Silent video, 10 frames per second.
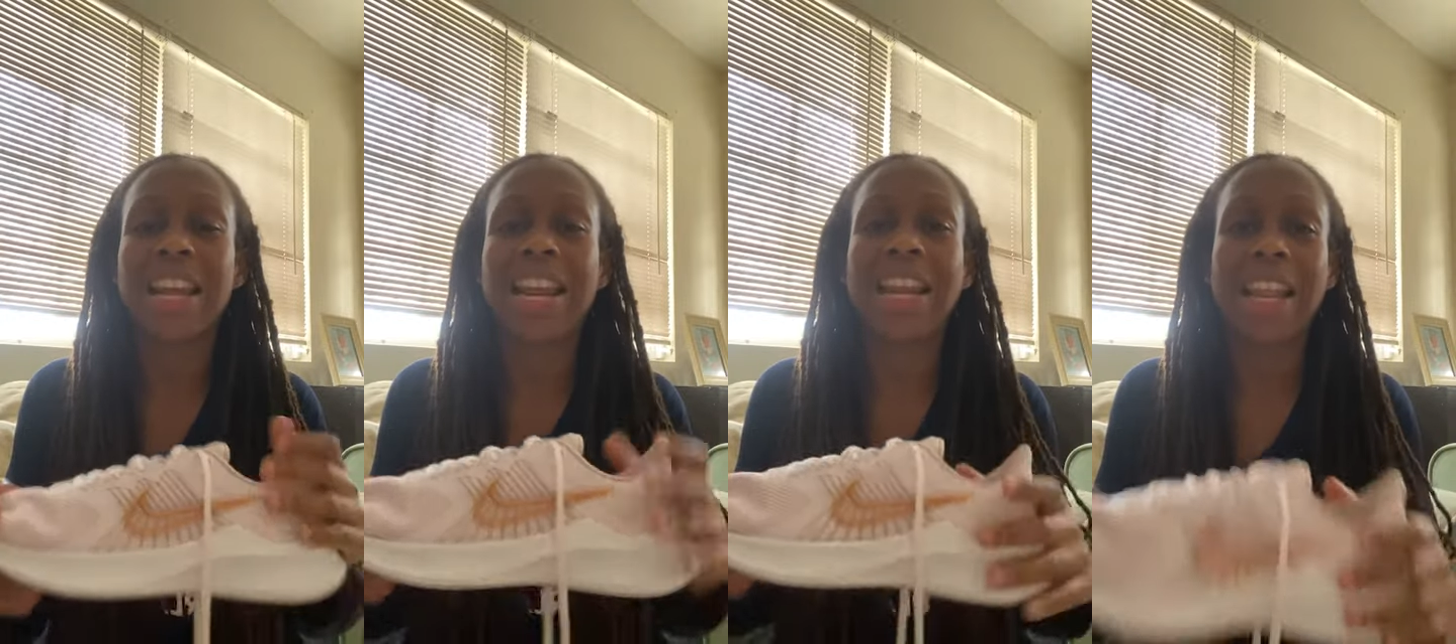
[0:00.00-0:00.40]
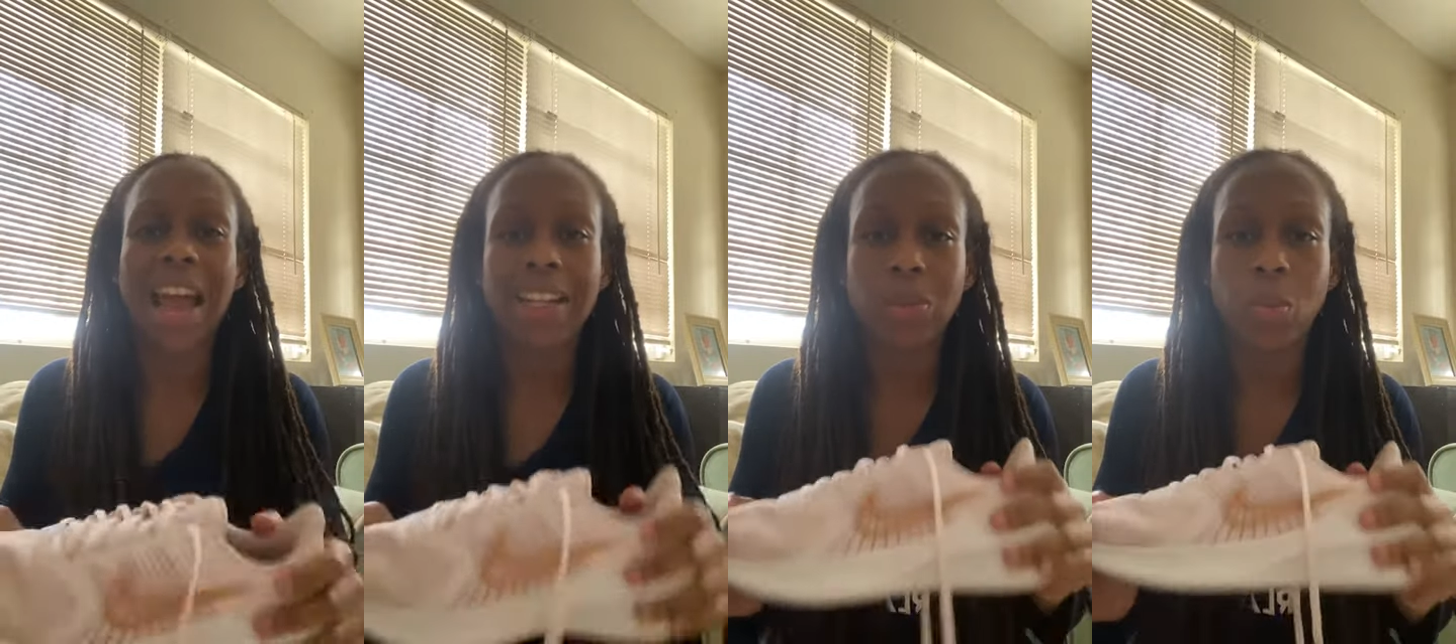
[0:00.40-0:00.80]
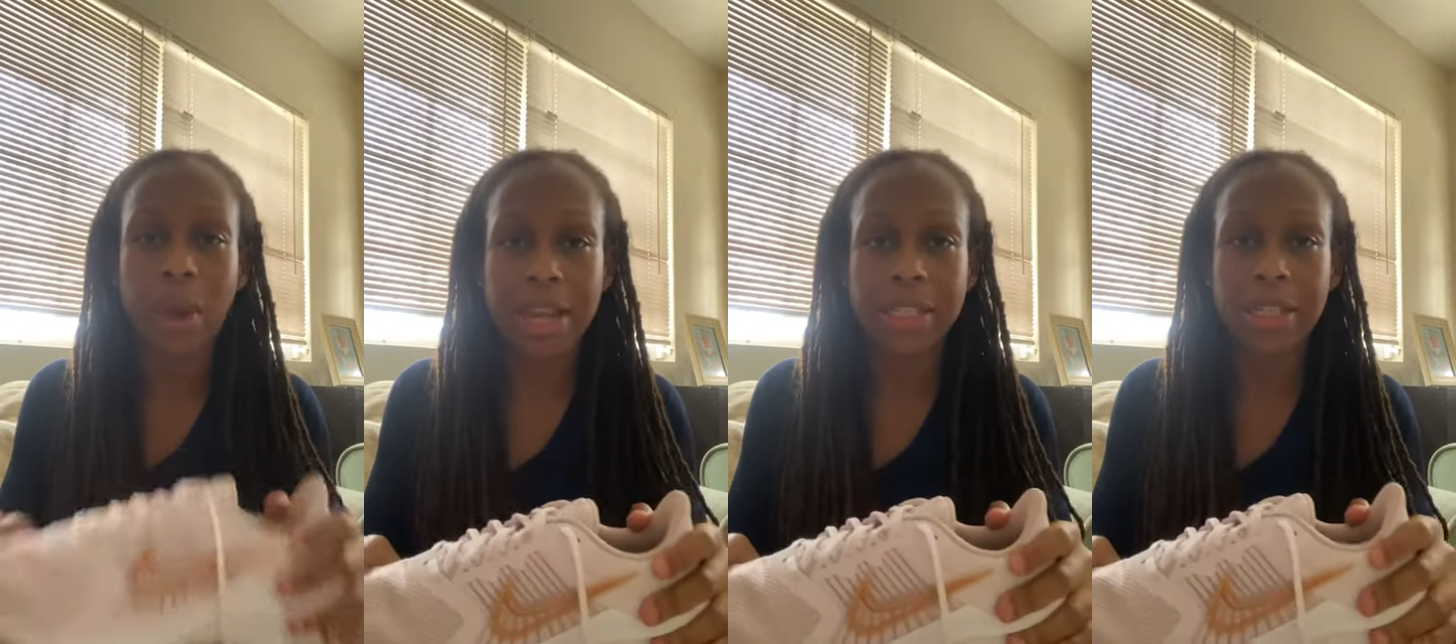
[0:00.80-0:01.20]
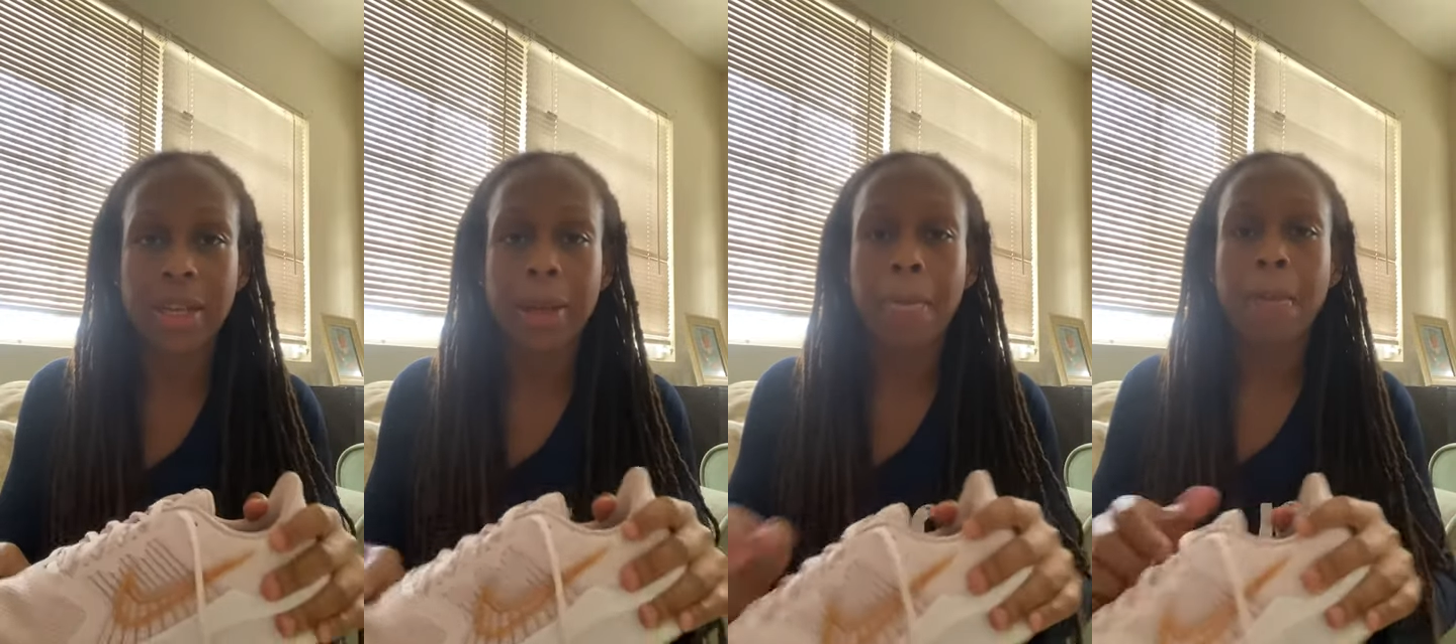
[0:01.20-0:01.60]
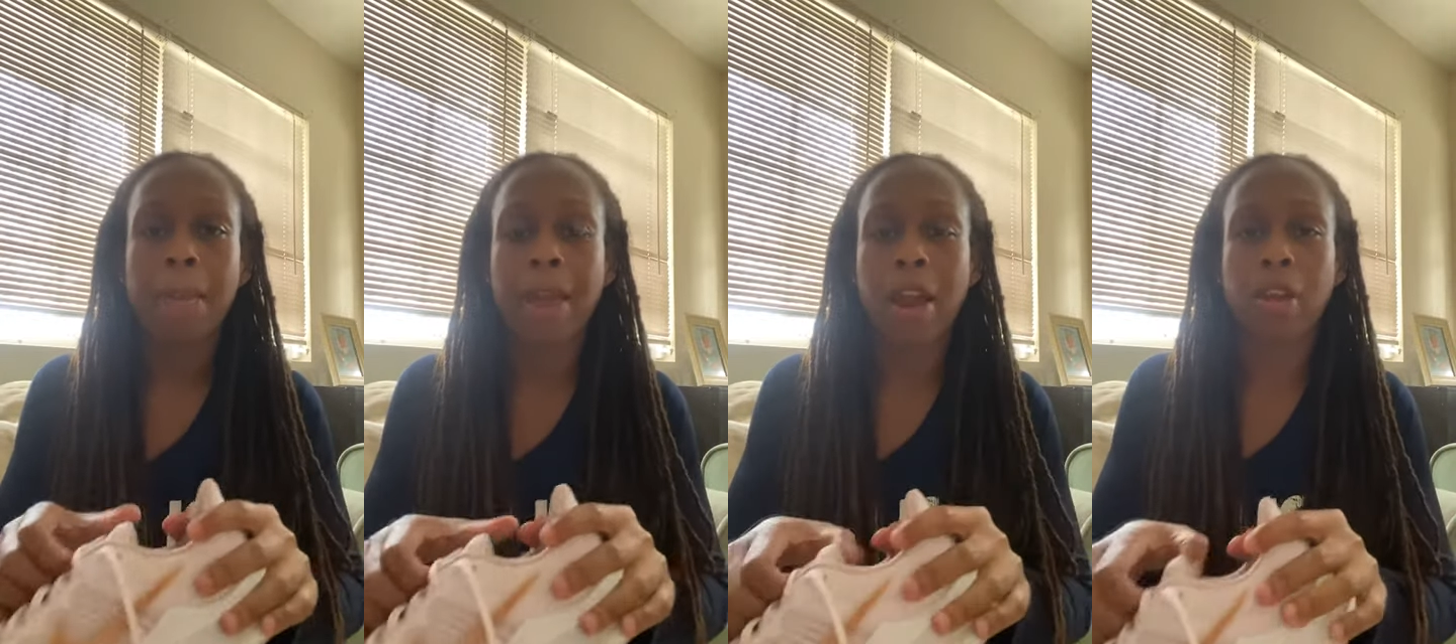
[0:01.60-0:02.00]
in a lightweight
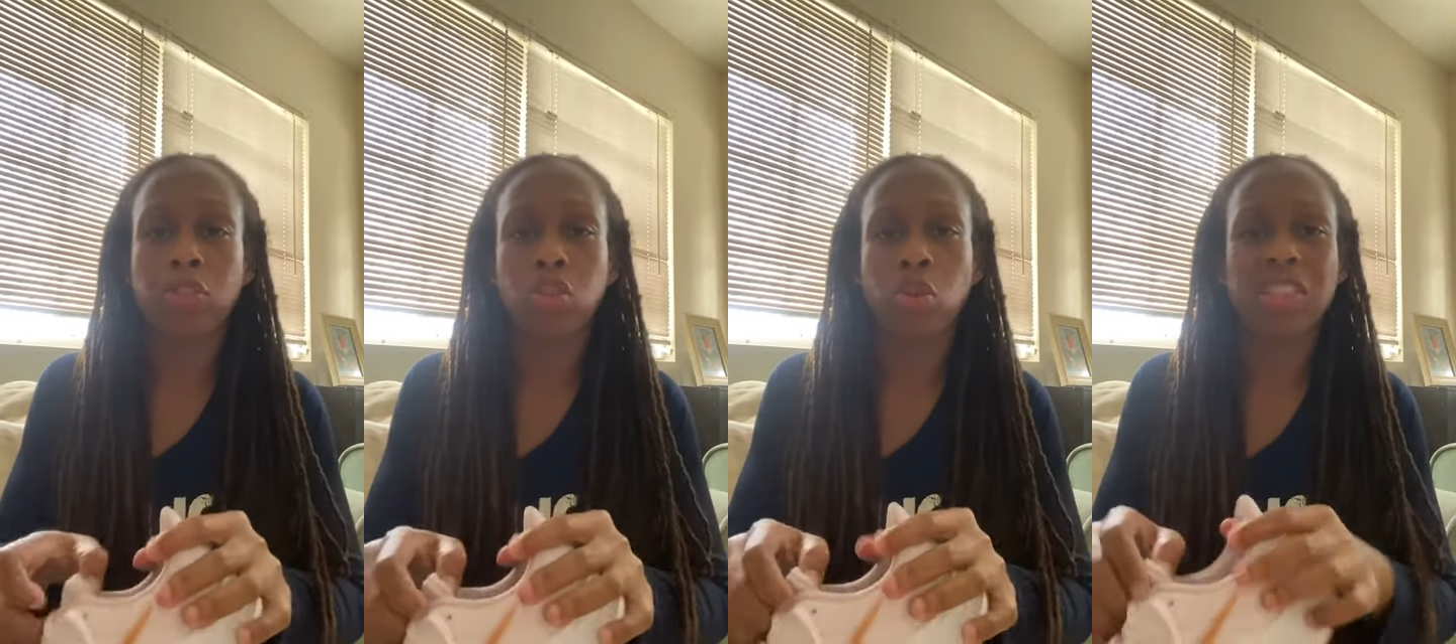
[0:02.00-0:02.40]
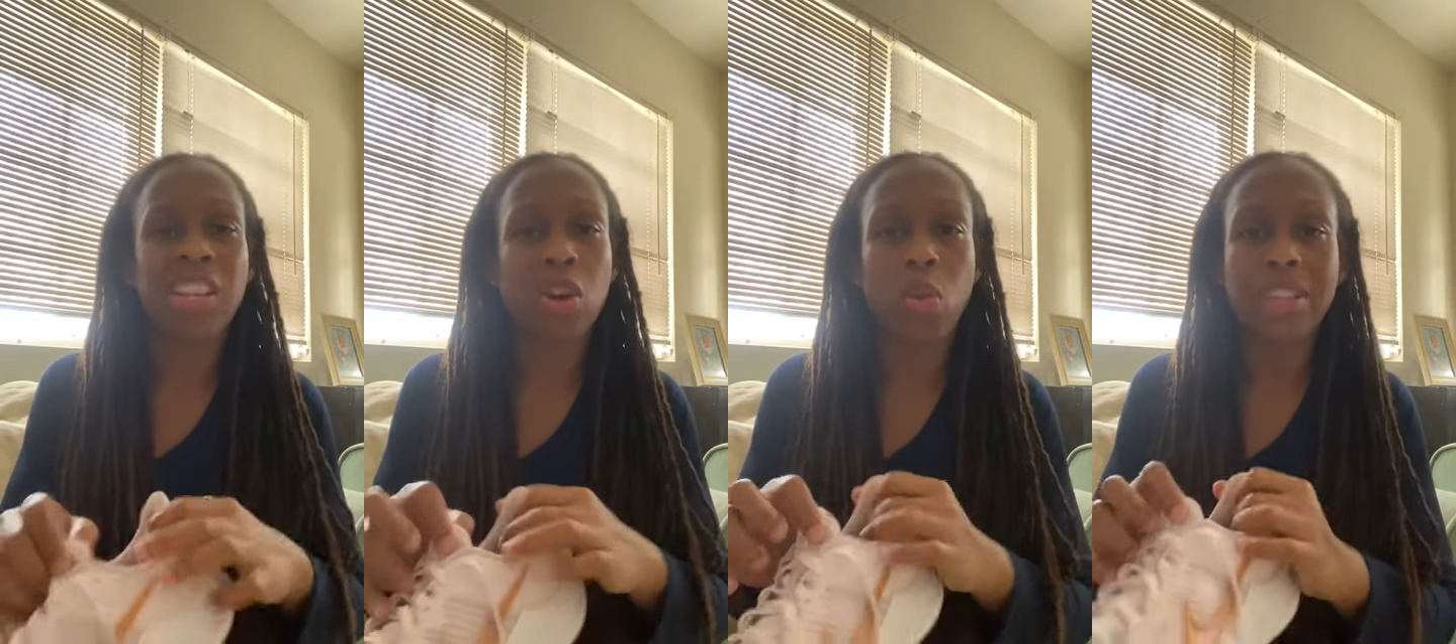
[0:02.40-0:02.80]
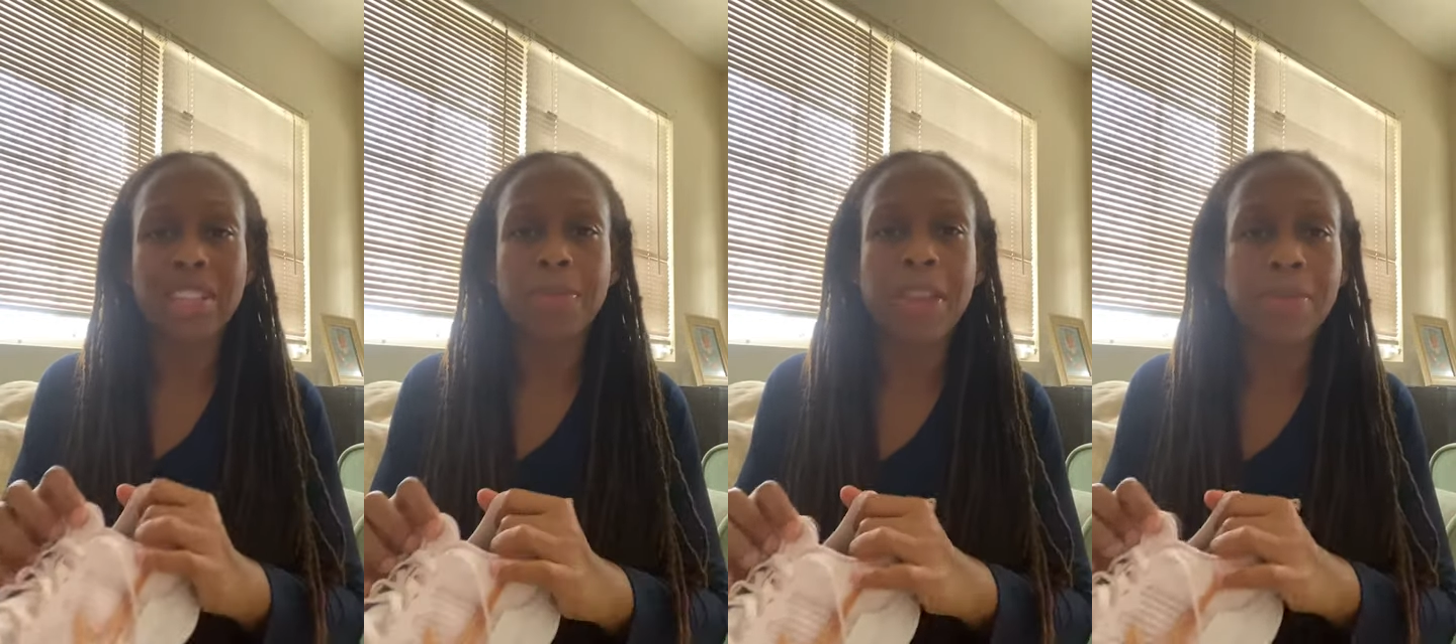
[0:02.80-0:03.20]
pair of shoes. Now you don't want something